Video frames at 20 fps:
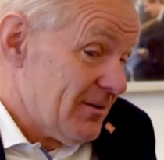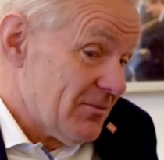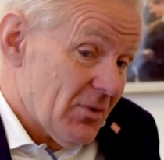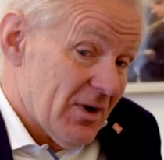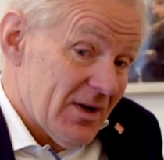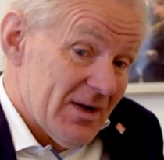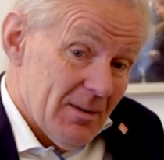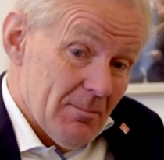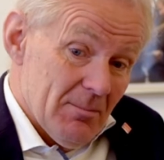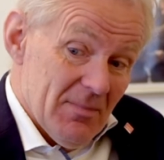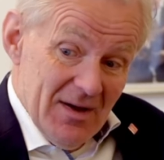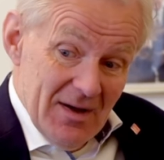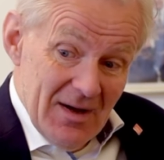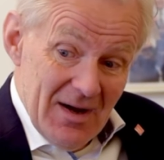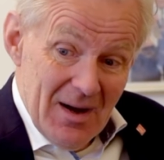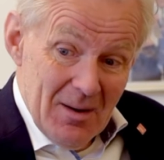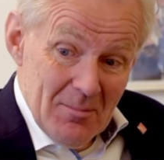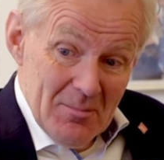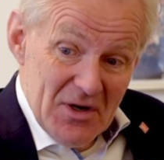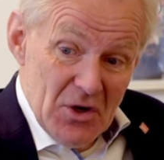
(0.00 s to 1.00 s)
Well,
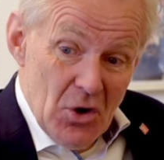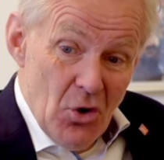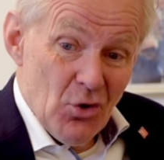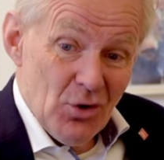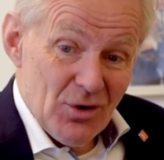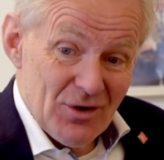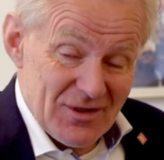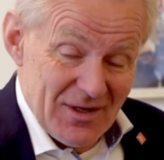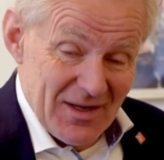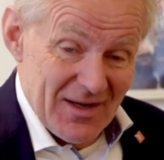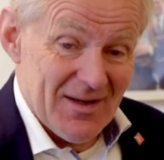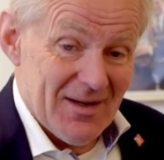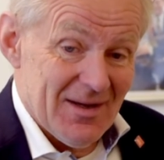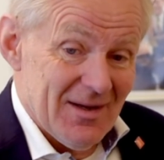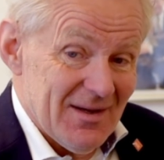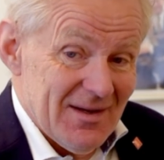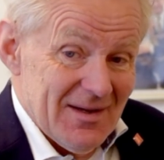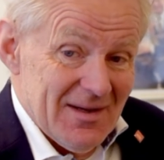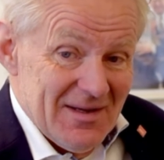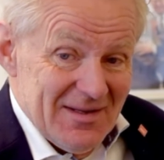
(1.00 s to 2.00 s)
I'm an old
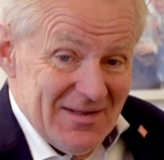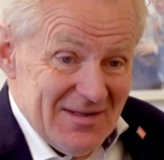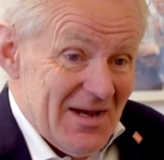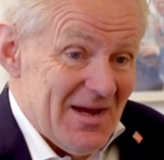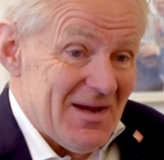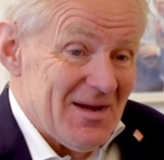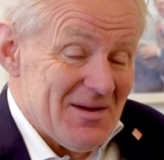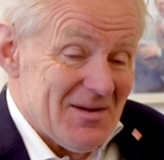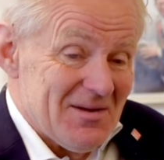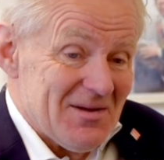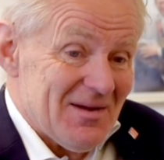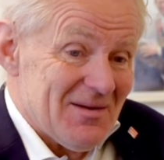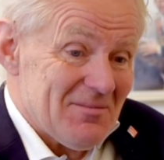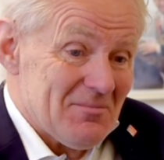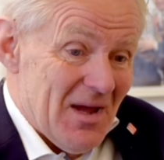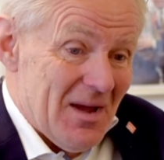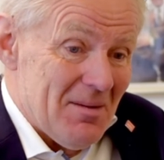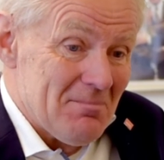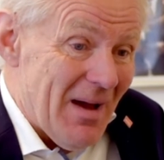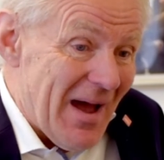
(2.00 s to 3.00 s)

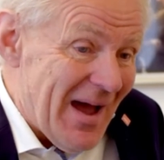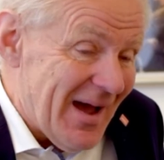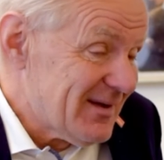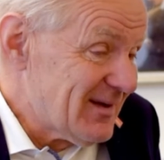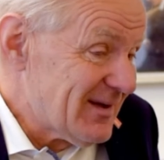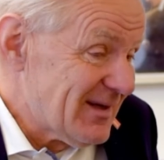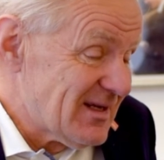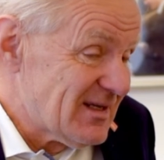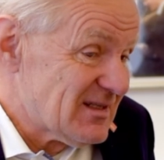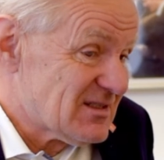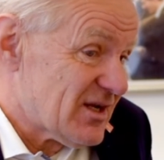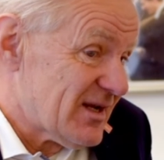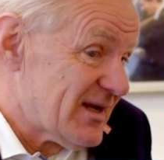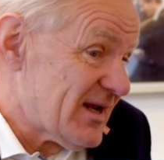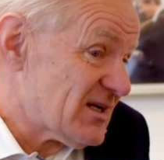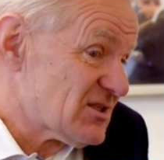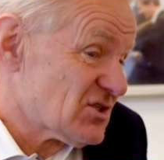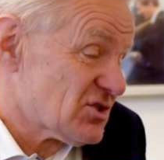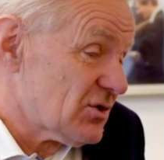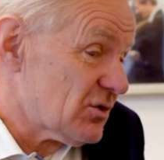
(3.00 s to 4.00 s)
man in
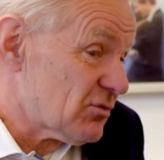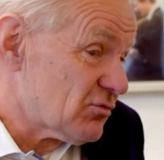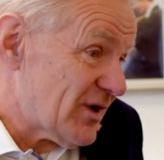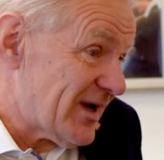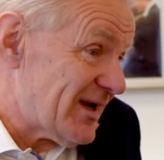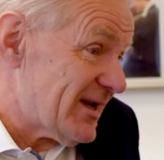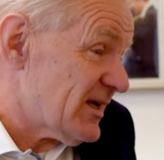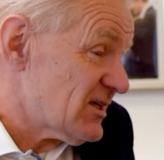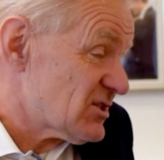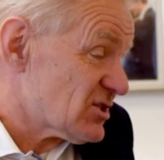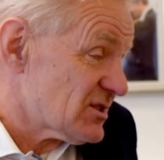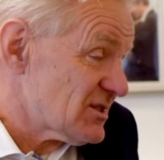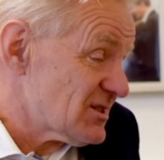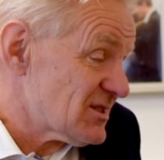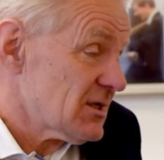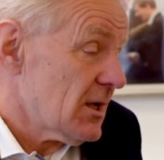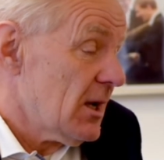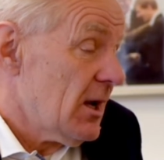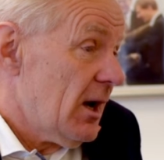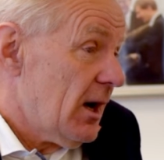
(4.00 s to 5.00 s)
international
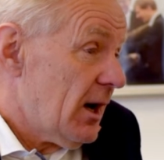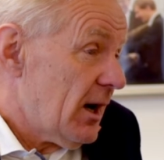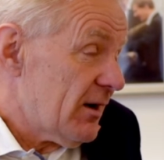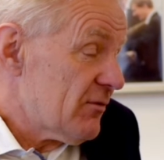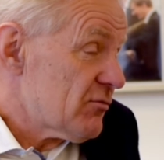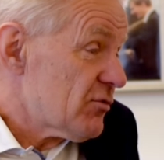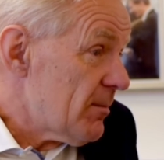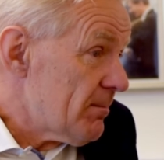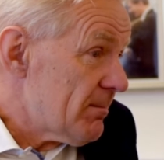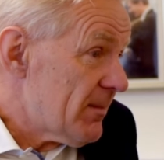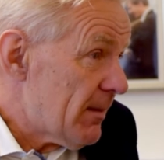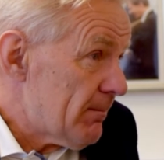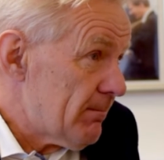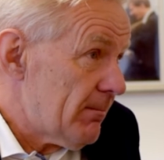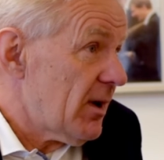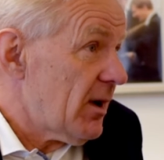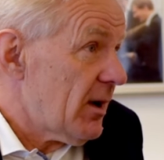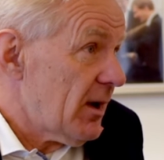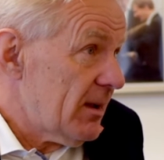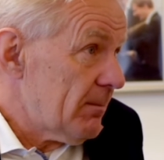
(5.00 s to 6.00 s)
relations. I
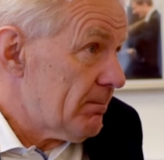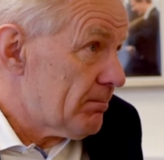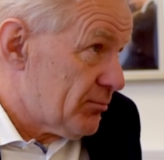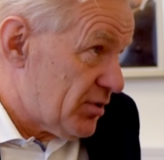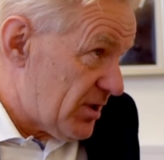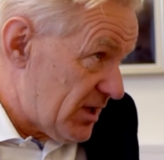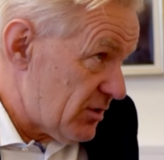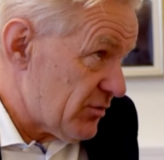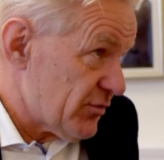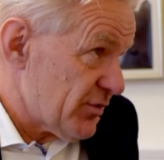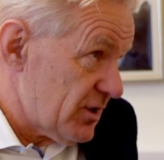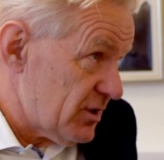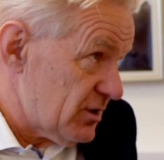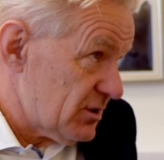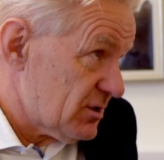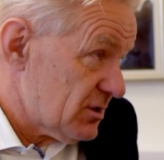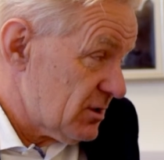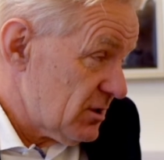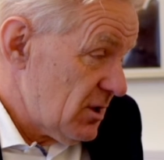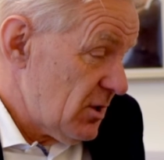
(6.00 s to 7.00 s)
remember a
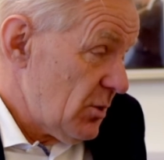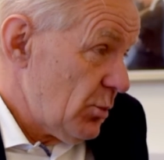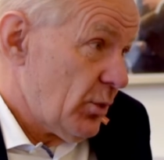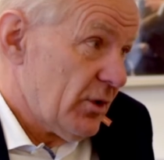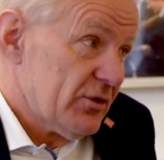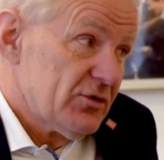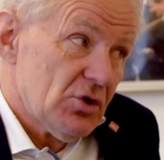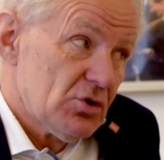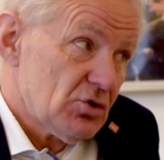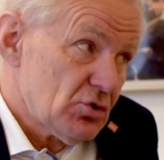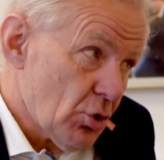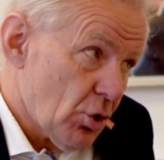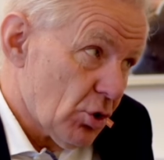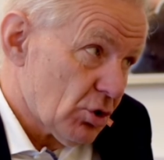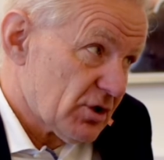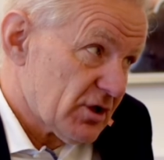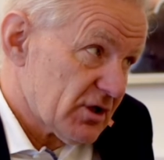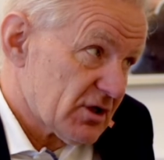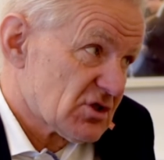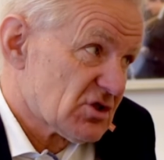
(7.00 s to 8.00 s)
period when the
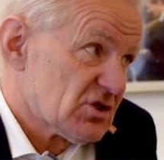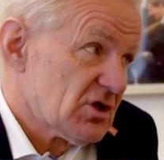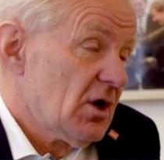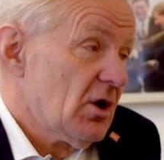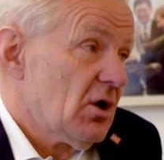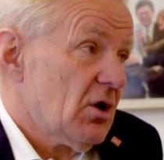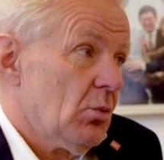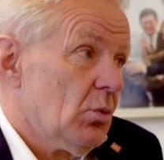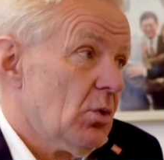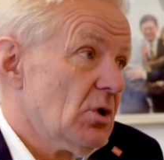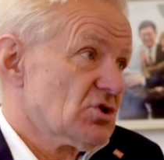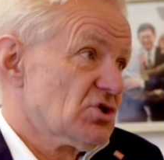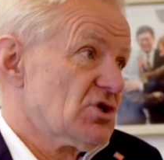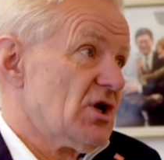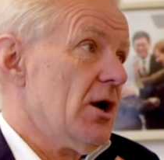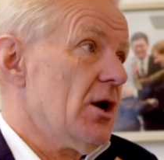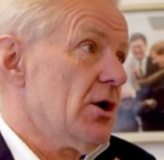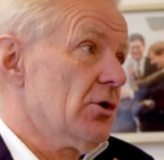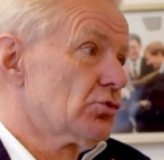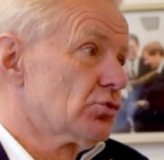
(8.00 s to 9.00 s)
Nordics was
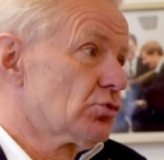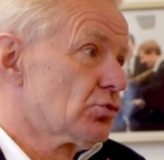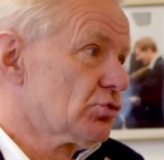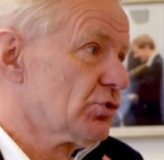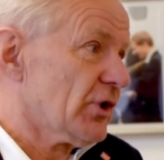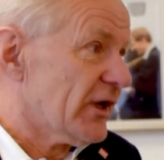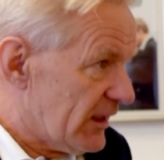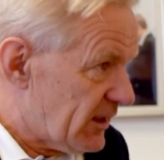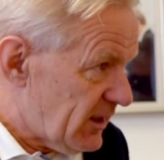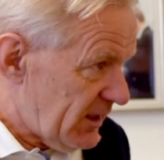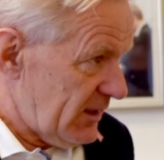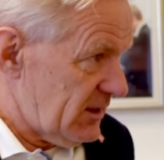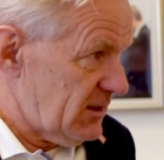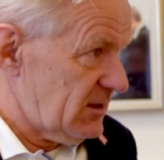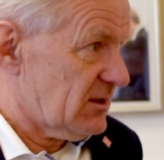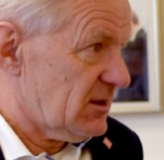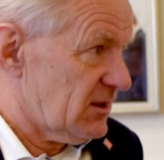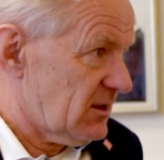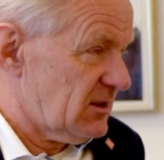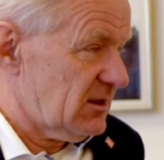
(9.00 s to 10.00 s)
a real
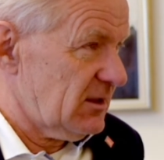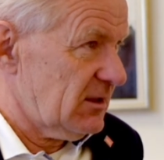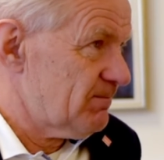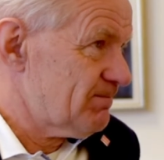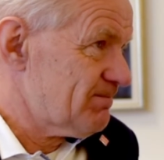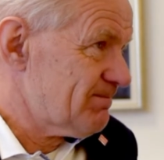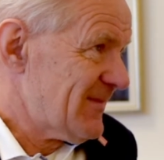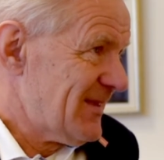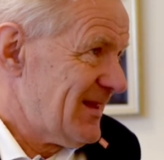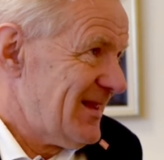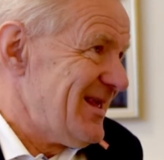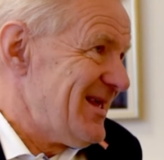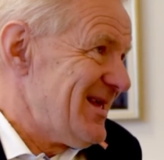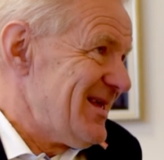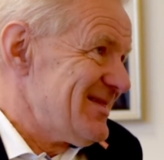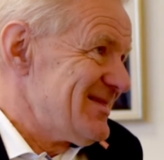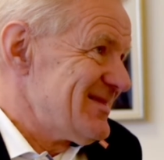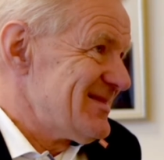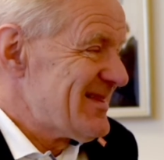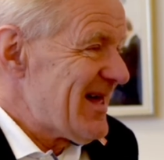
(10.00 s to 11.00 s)
entity.
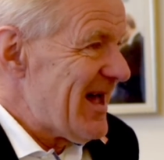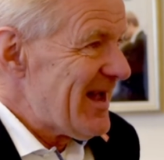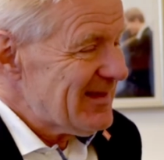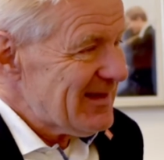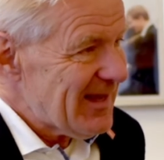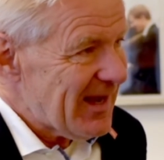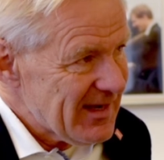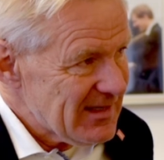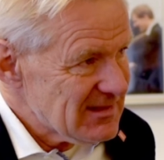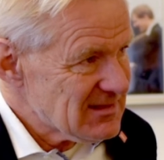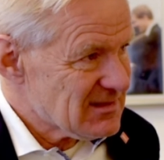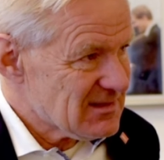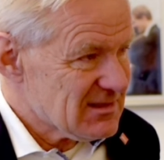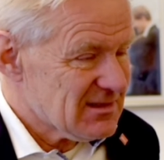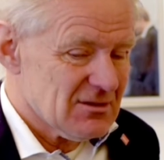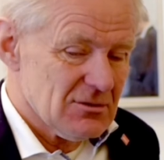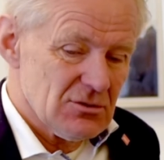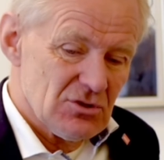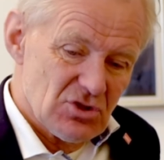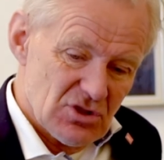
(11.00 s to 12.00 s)
That has,
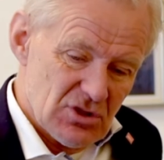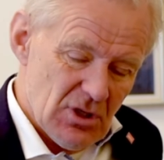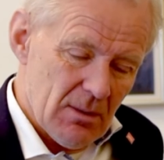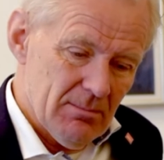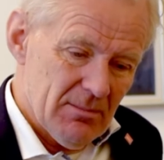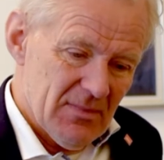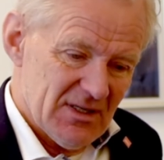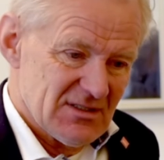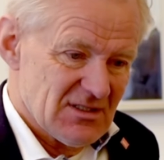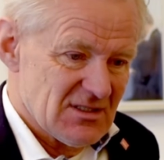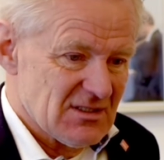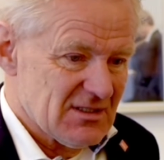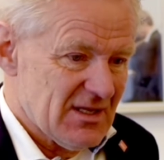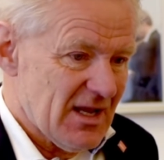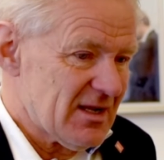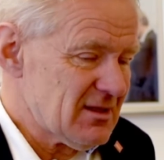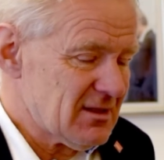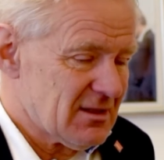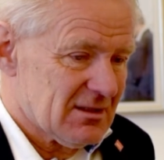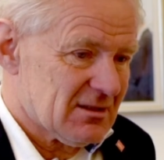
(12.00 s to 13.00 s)
to some
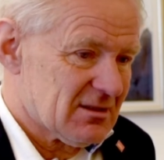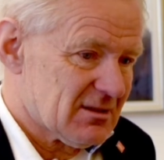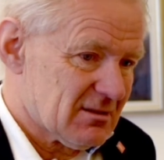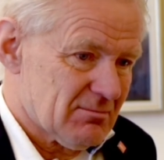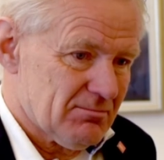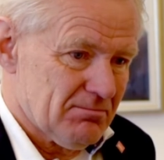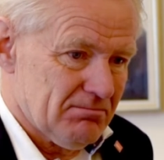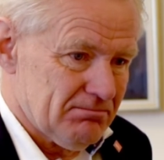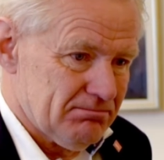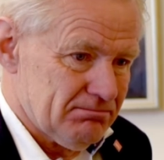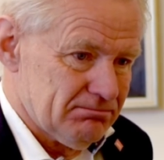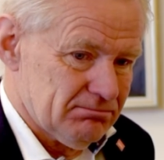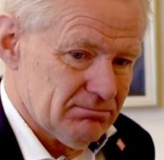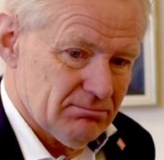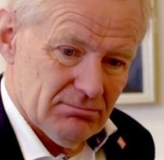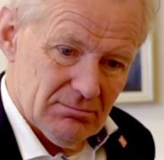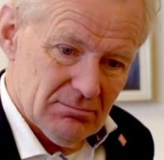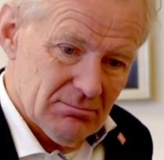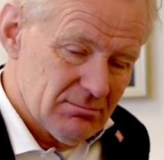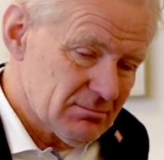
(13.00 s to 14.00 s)
extent,
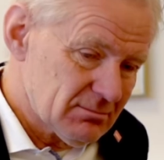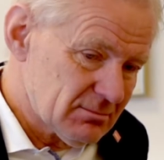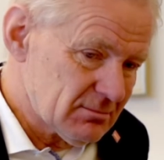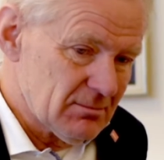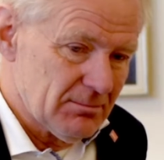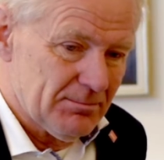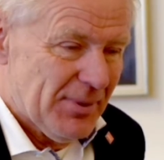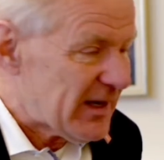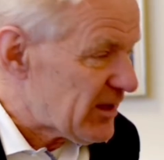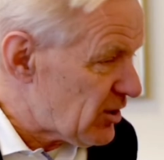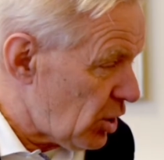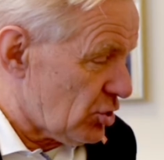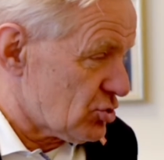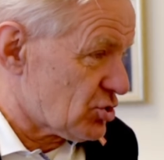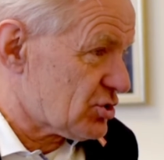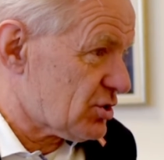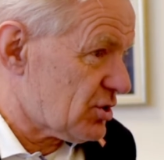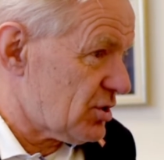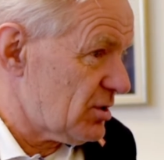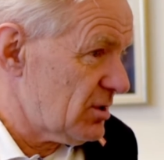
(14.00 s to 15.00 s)
been
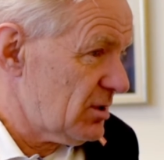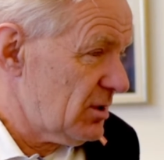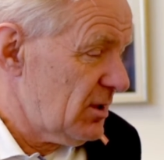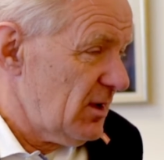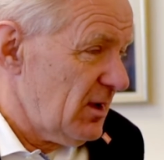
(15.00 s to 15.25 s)
lost.